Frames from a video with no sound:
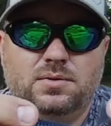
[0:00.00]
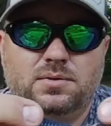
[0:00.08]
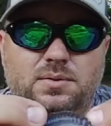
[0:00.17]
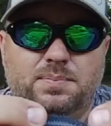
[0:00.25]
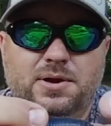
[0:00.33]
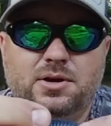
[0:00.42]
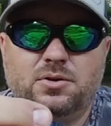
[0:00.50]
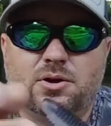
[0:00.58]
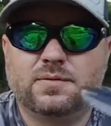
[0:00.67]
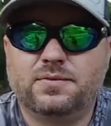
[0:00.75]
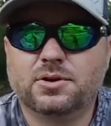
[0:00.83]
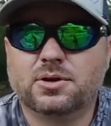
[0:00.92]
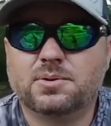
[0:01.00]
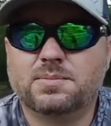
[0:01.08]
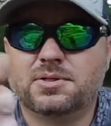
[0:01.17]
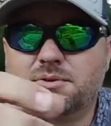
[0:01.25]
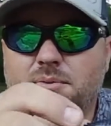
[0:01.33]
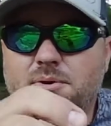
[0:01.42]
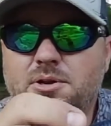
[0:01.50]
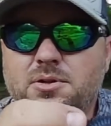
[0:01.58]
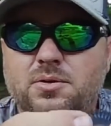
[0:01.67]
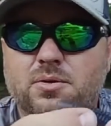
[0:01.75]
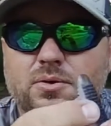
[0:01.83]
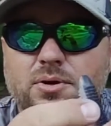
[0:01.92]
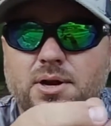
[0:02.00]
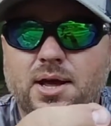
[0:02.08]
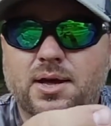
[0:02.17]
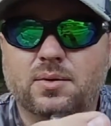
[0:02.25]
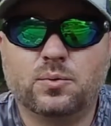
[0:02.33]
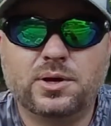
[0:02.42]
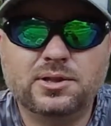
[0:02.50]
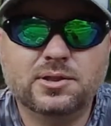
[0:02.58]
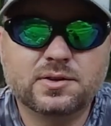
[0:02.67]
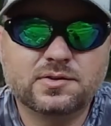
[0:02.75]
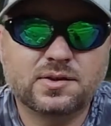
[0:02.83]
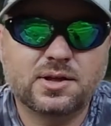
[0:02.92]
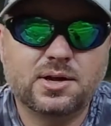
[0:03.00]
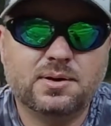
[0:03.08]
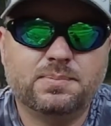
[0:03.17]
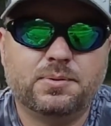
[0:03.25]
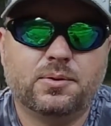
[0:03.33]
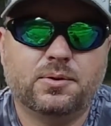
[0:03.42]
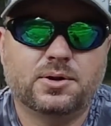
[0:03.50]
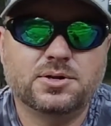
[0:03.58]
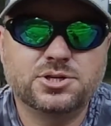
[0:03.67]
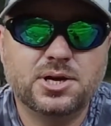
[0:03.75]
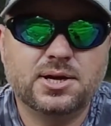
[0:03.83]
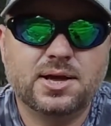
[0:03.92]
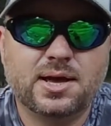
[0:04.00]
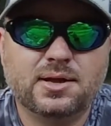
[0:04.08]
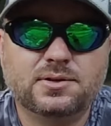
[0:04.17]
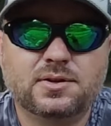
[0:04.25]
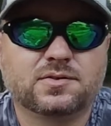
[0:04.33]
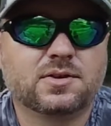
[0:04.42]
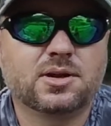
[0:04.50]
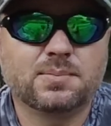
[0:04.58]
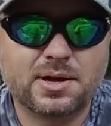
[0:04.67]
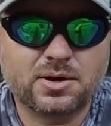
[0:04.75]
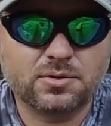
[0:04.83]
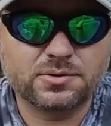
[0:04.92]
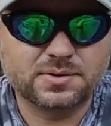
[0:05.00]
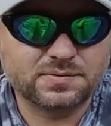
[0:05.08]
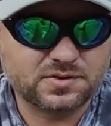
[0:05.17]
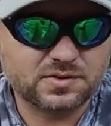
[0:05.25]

Depending on if you're going to be throwing it on a weedless setup or a jig head is going to make all the difference